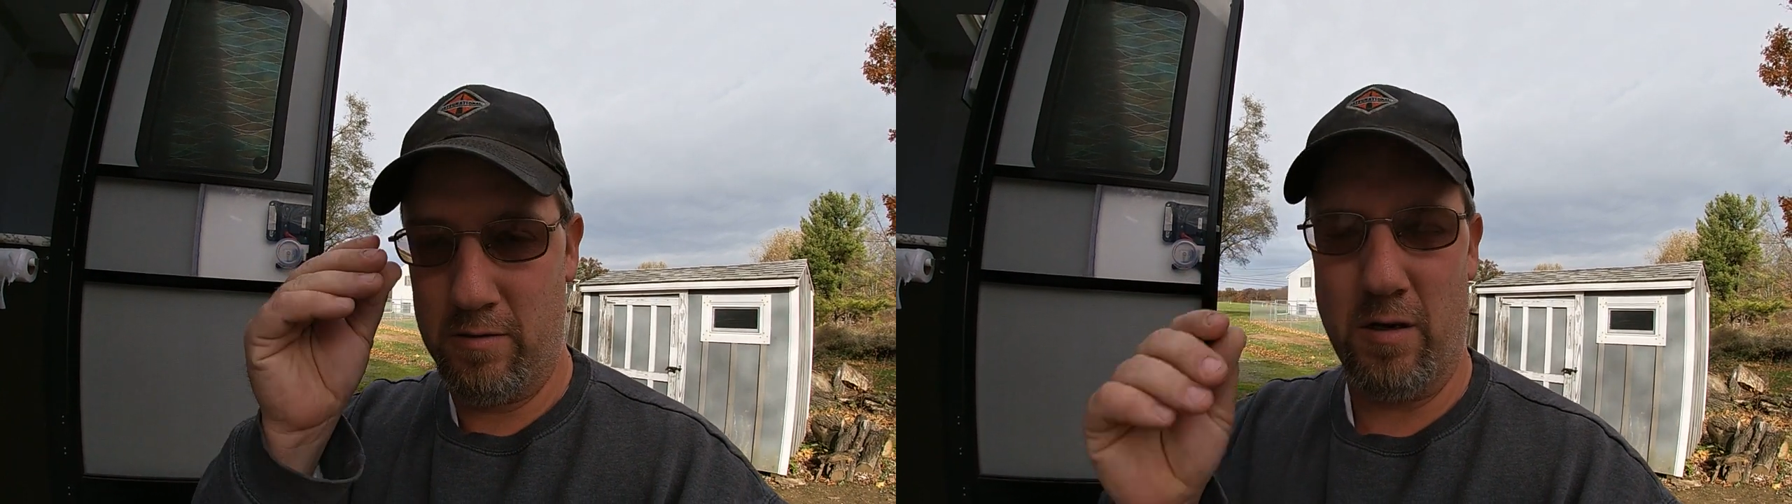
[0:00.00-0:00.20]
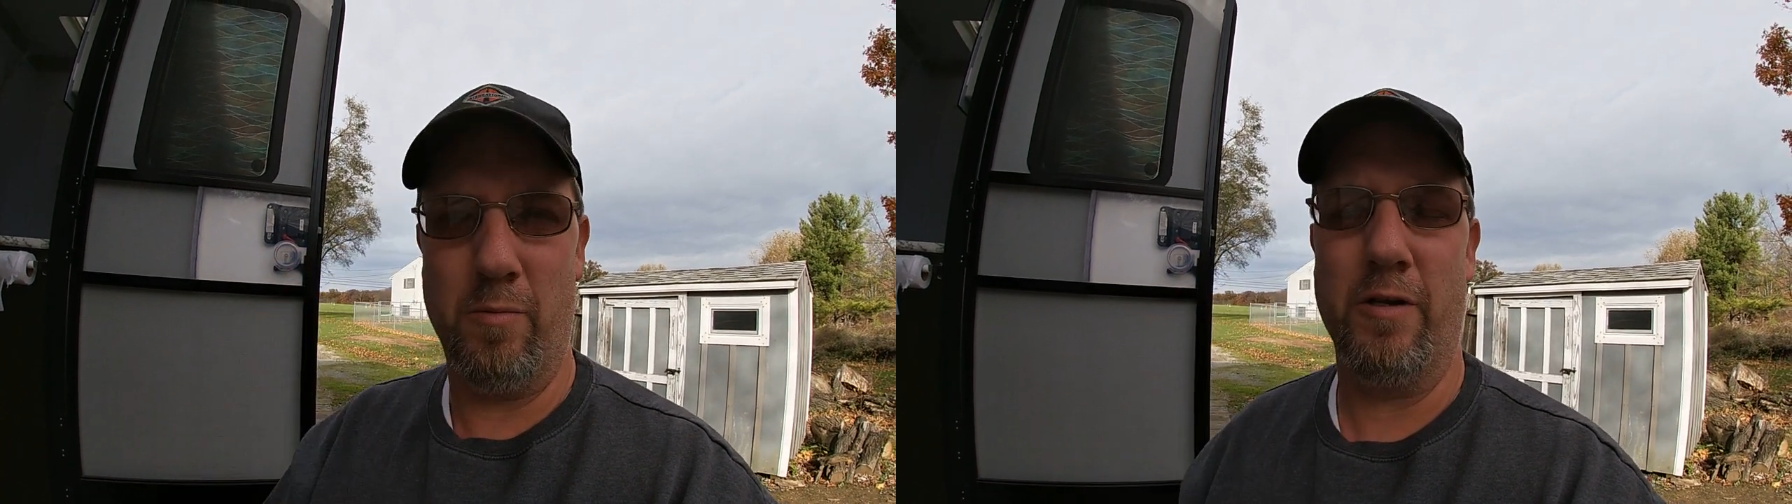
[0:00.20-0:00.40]

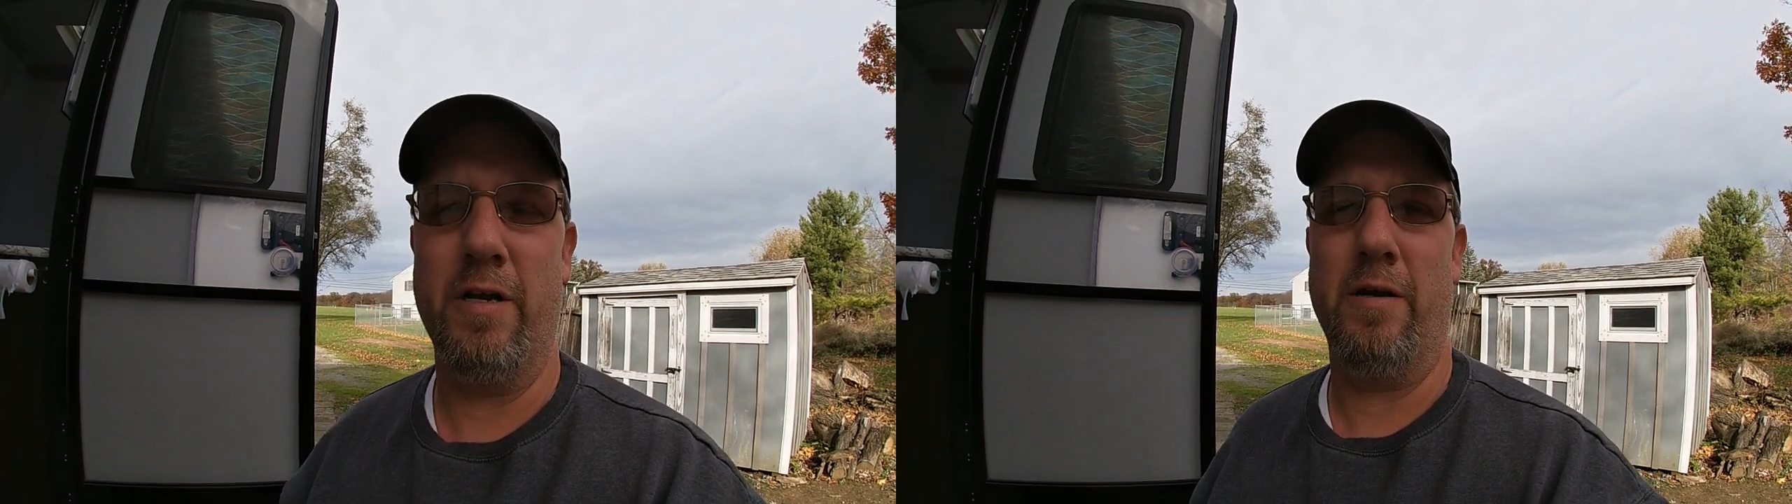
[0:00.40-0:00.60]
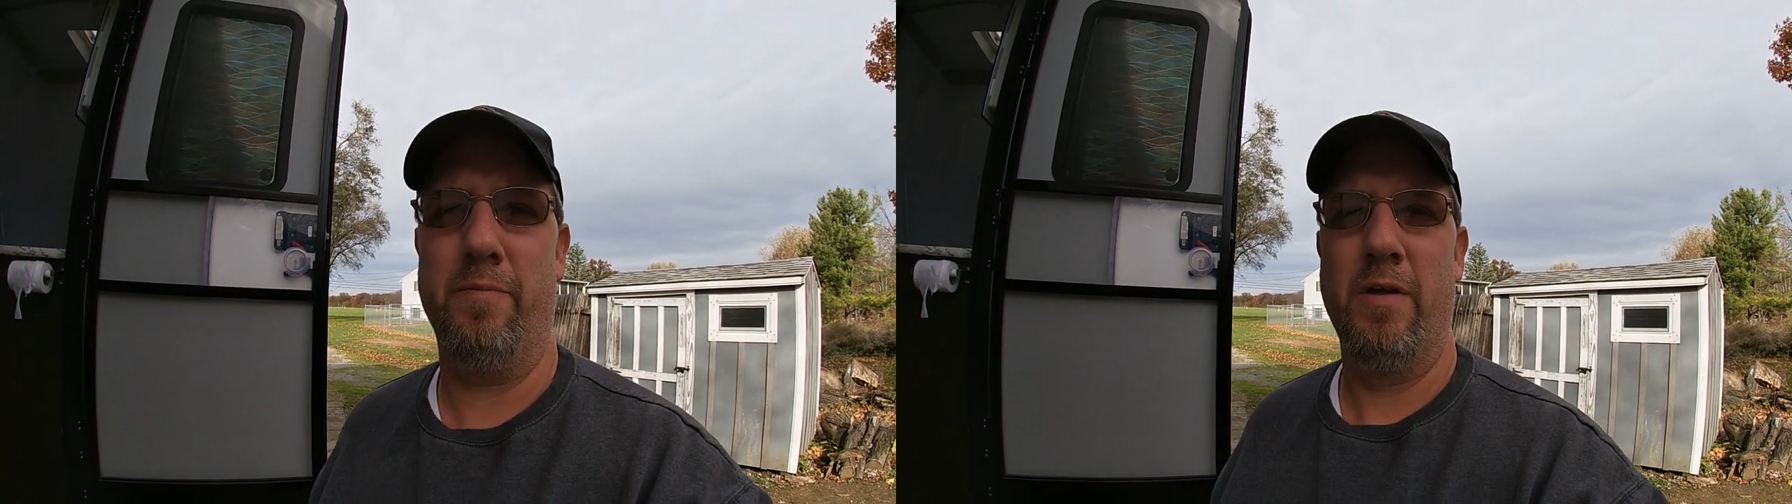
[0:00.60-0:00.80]
sorry
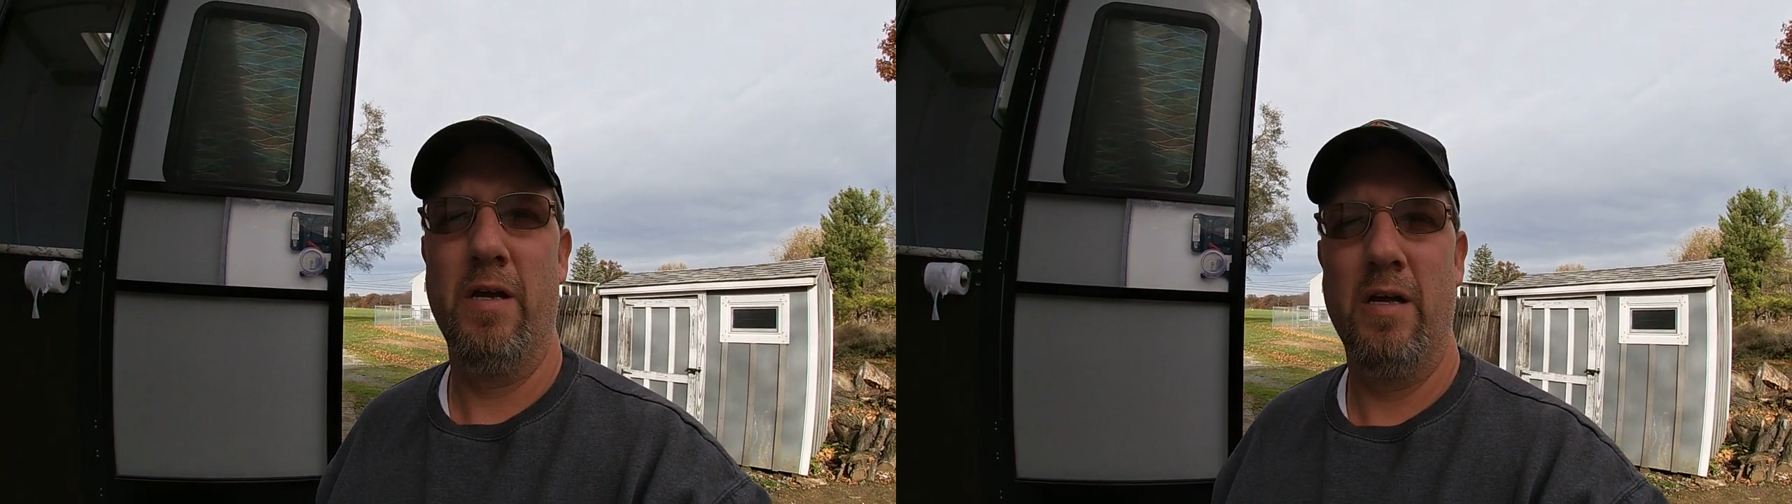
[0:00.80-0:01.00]
about that.